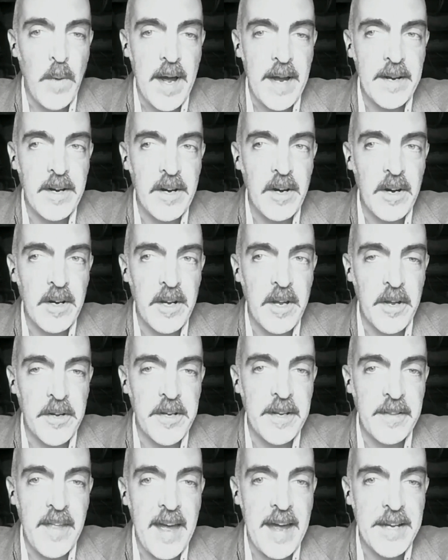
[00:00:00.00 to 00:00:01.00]
whacker
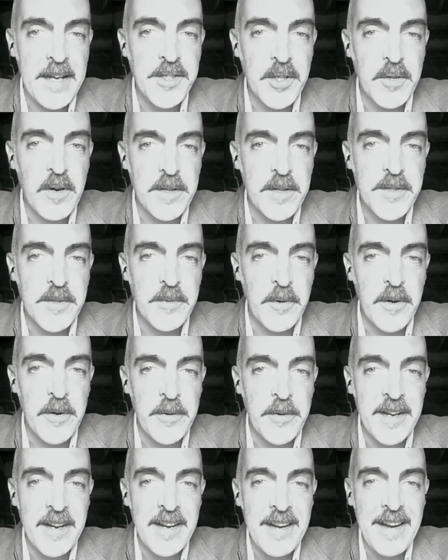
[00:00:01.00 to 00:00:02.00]
cutting the hedge across the
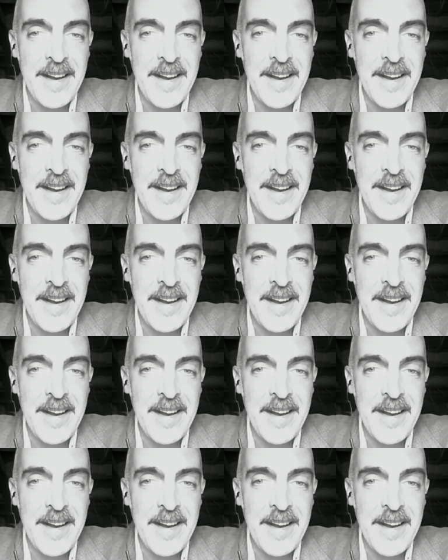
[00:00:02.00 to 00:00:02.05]
road.